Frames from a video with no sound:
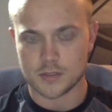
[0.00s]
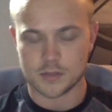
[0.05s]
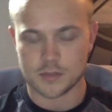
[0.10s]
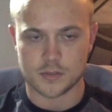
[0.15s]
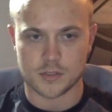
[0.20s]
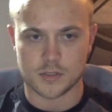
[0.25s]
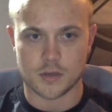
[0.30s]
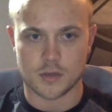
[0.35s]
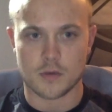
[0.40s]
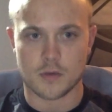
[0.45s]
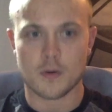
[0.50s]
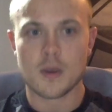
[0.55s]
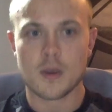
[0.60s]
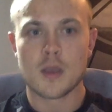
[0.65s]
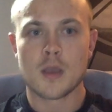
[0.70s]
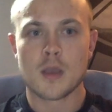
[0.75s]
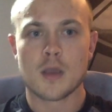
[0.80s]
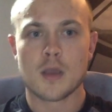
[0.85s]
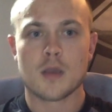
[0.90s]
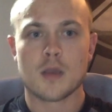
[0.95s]
So
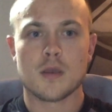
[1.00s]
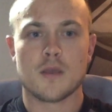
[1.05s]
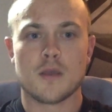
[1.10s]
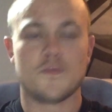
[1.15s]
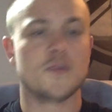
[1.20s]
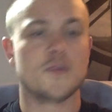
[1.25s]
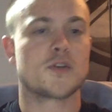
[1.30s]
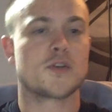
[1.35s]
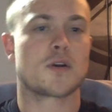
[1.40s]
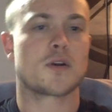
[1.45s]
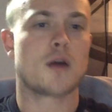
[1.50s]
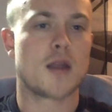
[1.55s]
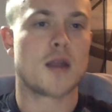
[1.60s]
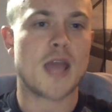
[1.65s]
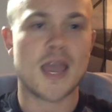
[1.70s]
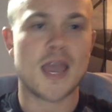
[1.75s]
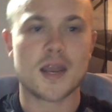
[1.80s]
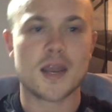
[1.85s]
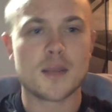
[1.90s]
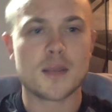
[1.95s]
if you turn on
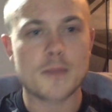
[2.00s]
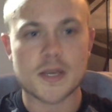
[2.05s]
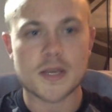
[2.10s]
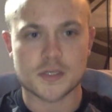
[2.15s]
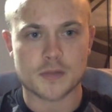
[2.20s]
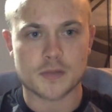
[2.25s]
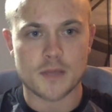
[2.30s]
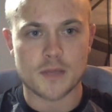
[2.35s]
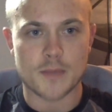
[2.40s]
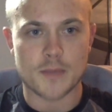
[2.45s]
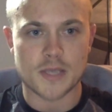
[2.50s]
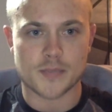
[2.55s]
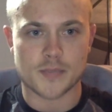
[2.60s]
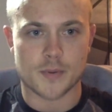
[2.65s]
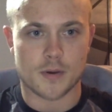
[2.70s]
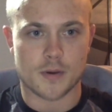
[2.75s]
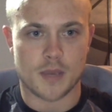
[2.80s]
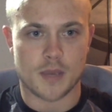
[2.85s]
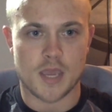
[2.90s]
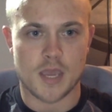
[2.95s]
any Major League
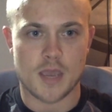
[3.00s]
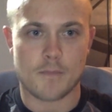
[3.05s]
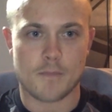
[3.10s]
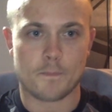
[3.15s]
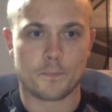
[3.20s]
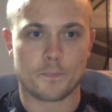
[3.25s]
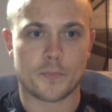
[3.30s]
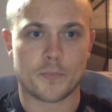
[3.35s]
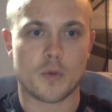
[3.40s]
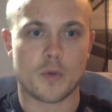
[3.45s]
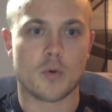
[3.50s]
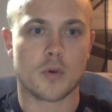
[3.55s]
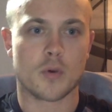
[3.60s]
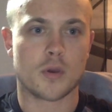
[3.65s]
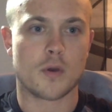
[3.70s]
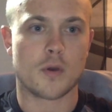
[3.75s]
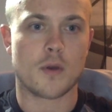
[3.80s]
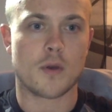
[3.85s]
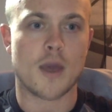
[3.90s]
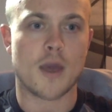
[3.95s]
Baseball game or
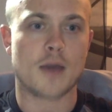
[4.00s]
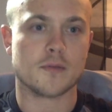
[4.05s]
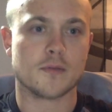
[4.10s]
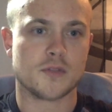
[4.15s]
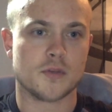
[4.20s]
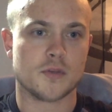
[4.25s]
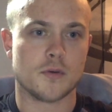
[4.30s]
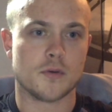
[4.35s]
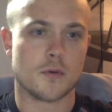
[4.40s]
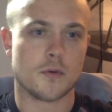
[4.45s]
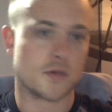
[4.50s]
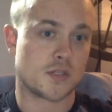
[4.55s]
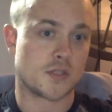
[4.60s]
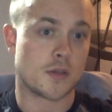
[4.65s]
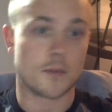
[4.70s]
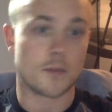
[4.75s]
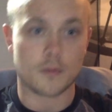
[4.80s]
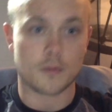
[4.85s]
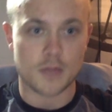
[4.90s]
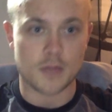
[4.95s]
go down to a
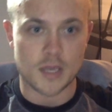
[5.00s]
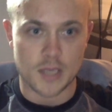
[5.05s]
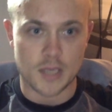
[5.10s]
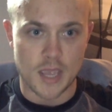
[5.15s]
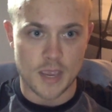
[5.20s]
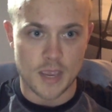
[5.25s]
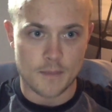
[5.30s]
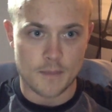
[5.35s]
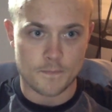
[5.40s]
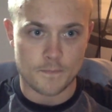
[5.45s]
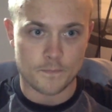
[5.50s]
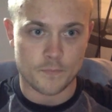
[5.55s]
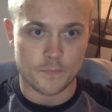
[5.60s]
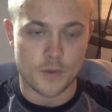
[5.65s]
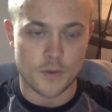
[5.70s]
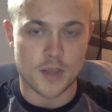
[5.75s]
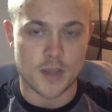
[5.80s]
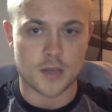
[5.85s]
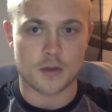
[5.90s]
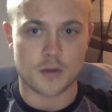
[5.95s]
Summer League game,
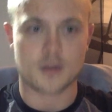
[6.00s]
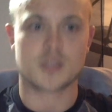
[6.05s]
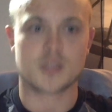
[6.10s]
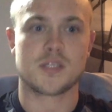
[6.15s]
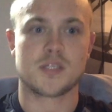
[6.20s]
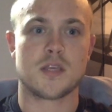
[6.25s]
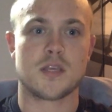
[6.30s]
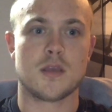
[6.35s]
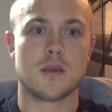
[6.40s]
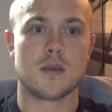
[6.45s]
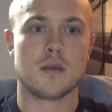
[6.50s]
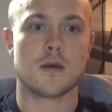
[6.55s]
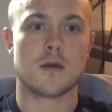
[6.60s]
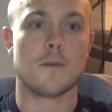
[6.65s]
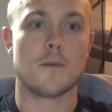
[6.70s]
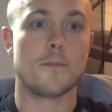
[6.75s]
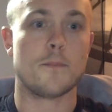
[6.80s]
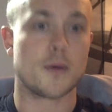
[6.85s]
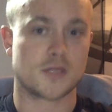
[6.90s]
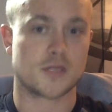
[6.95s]
right, you're going to see a
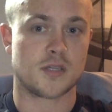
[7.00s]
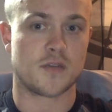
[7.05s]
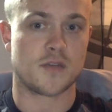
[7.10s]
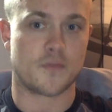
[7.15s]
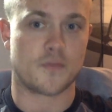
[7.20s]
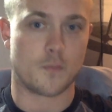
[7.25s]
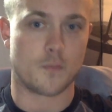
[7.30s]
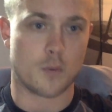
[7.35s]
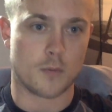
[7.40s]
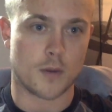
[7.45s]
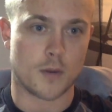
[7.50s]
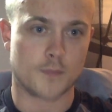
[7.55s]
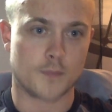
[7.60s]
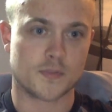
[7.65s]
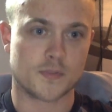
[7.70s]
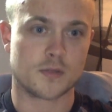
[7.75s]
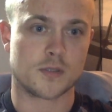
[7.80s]
bunch of different warm-ups.